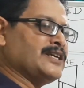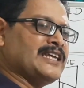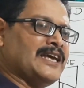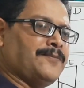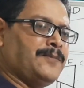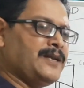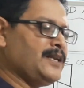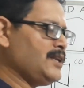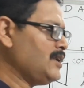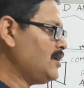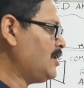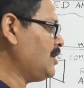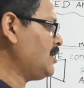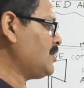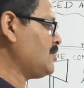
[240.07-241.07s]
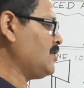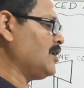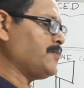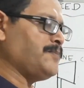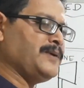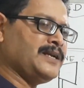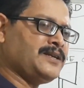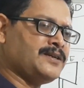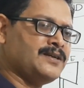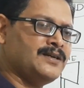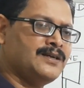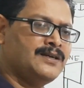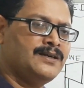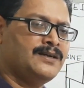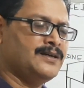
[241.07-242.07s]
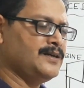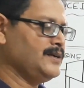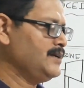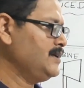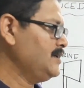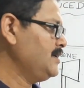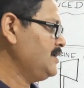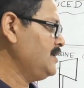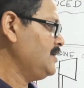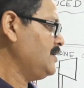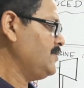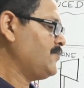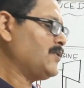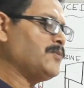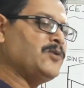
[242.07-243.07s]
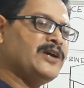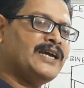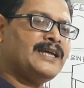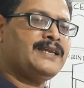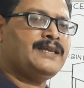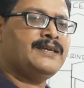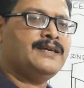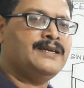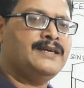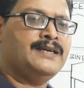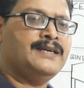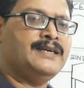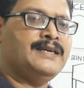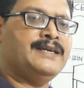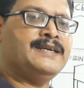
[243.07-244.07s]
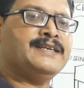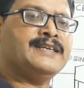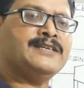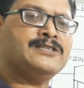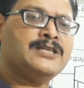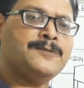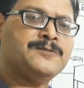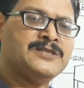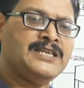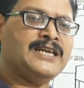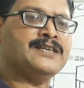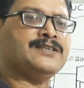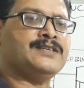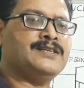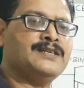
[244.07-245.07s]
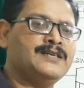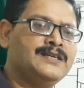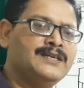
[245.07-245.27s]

cabin or cockpit from where it receives heat